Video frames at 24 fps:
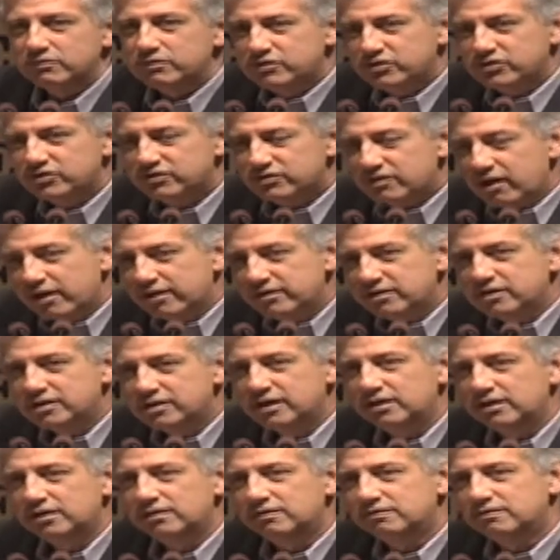
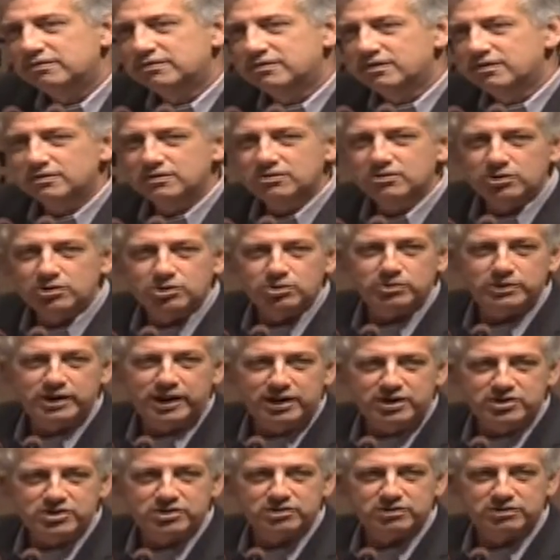stunting the new
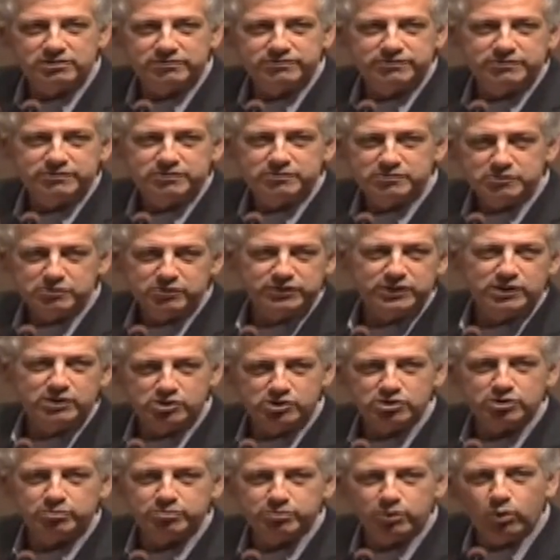creation of
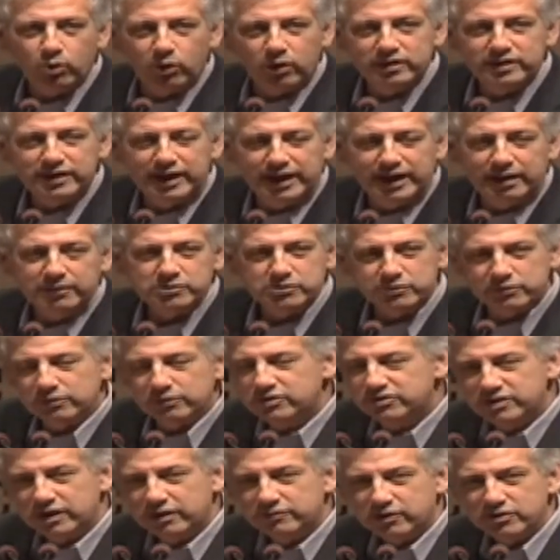future board games for
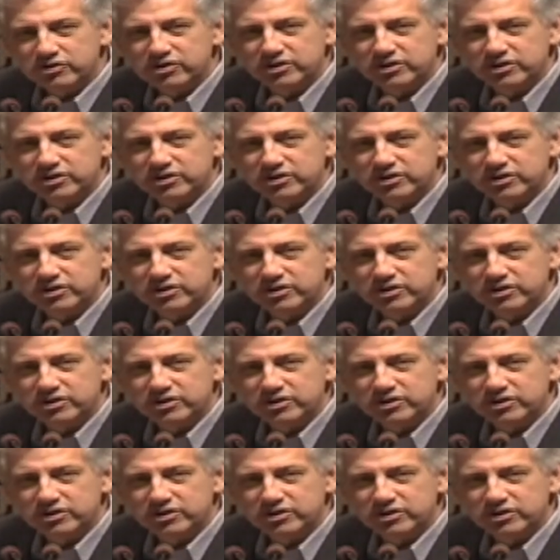several